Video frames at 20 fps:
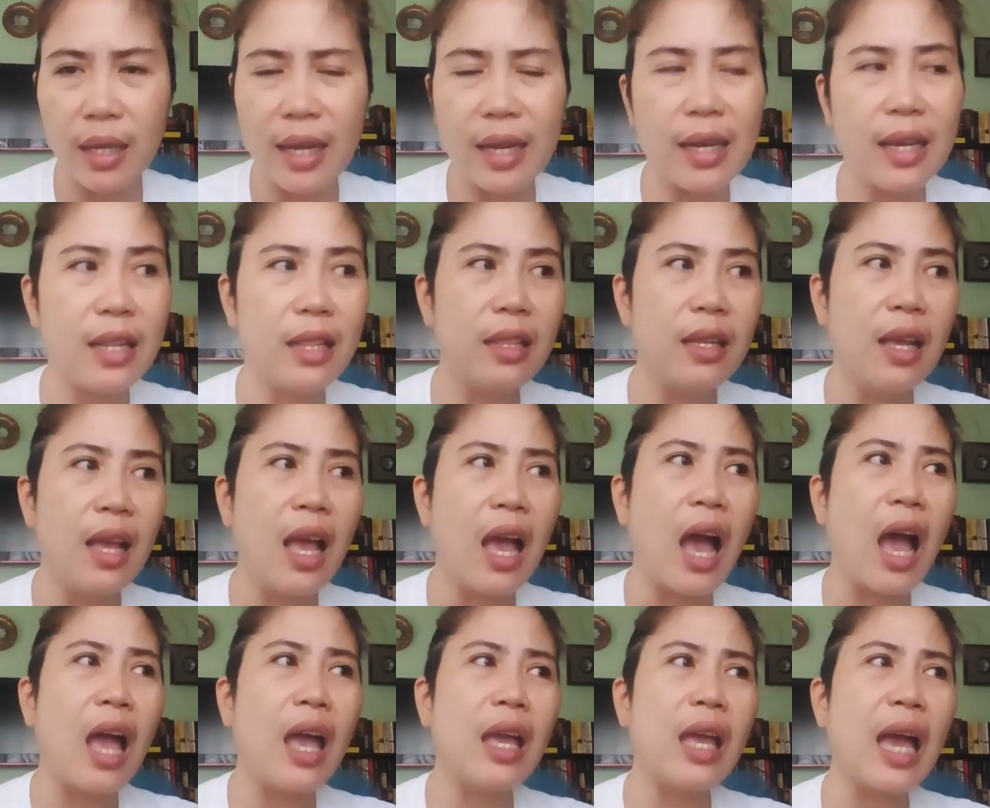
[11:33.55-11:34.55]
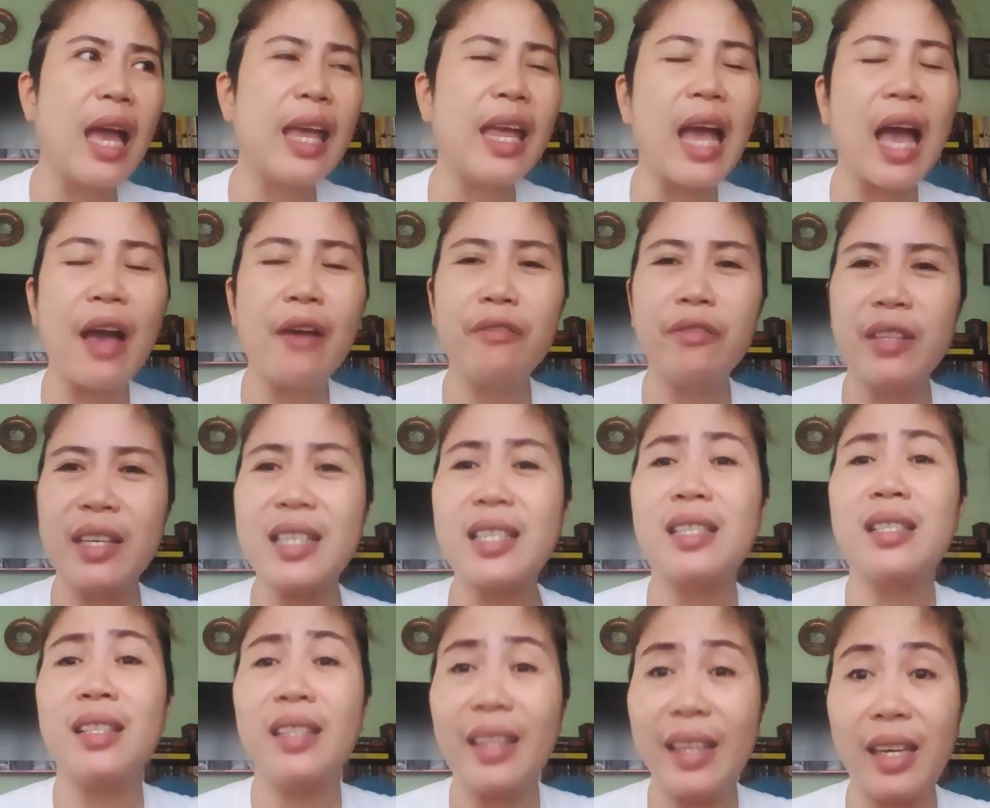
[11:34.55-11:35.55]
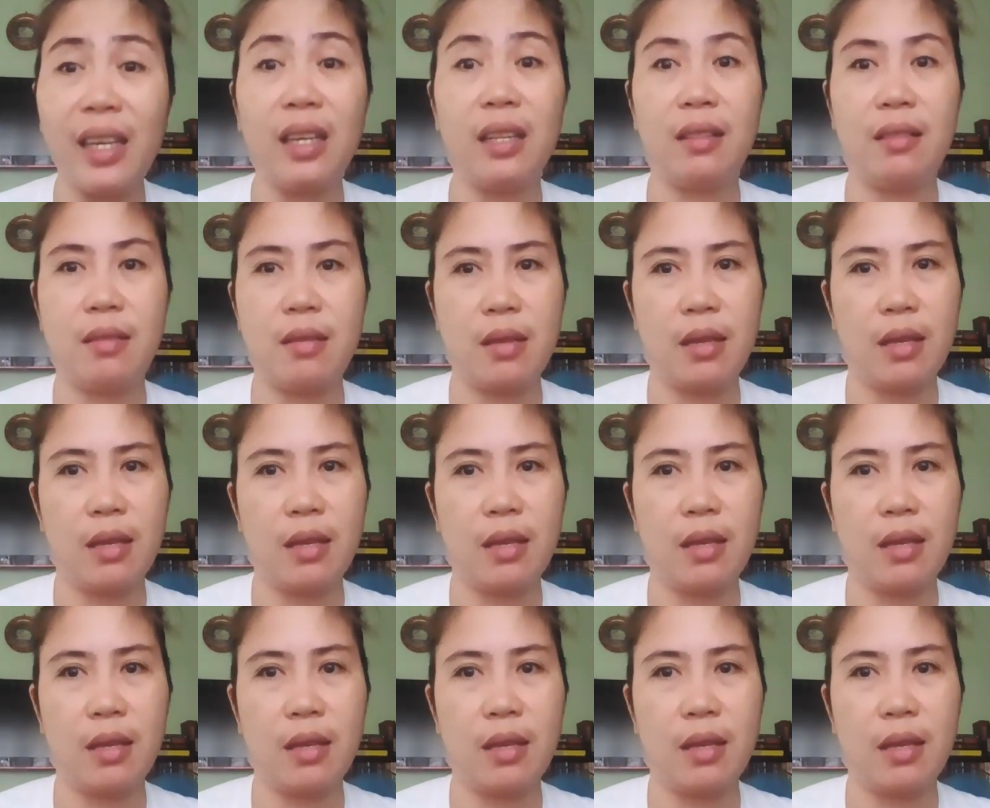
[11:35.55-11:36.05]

I have this need.